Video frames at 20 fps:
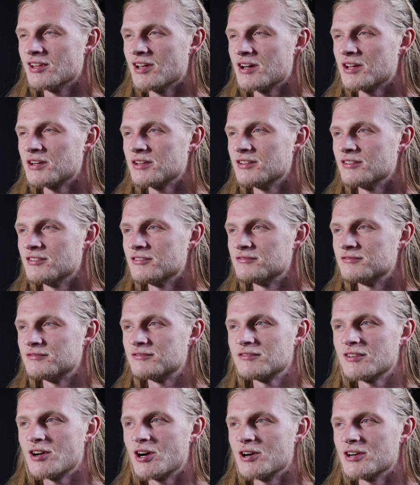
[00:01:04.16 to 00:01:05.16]
lot of
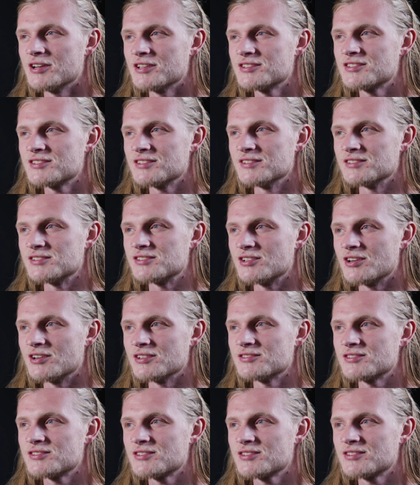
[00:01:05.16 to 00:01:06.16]
artists, it
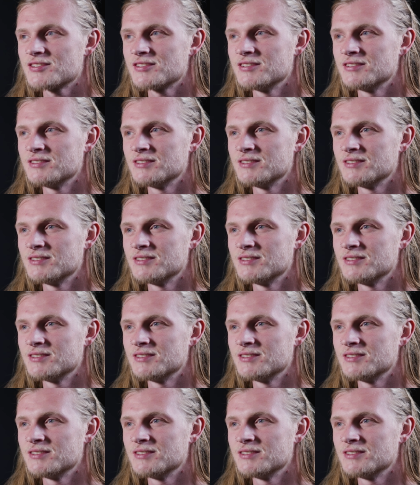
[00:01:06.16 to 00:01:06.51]
starts